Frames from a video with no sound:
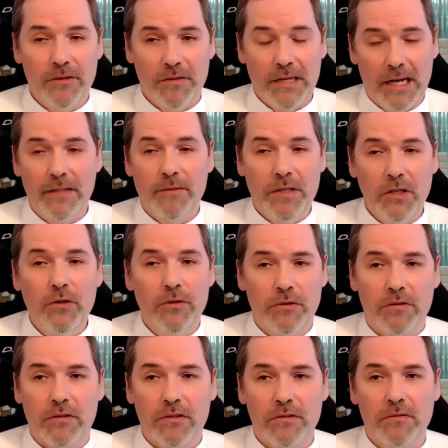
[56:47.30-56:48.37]
can be
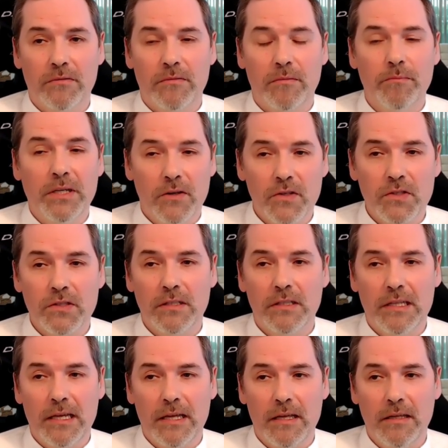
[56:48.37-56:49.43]
cured, because
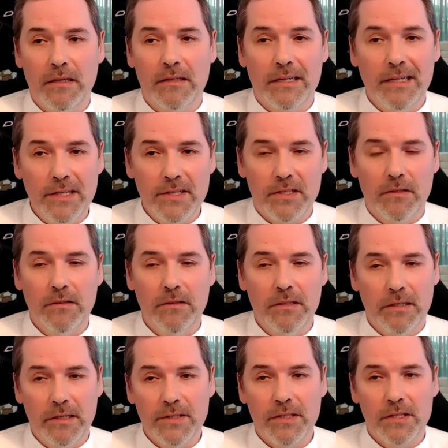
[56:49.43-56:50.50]
the reason
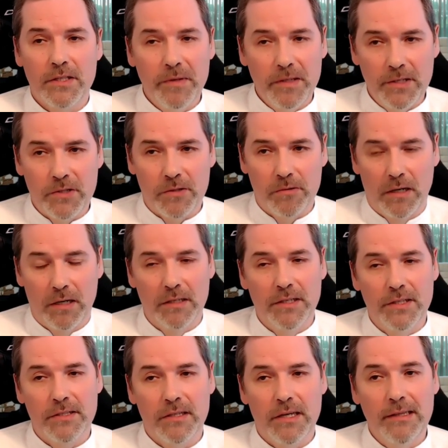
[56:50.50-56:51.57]
is spiritual,
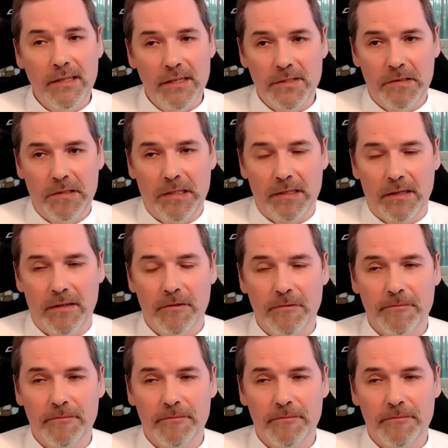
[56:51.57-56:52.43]
is energetical.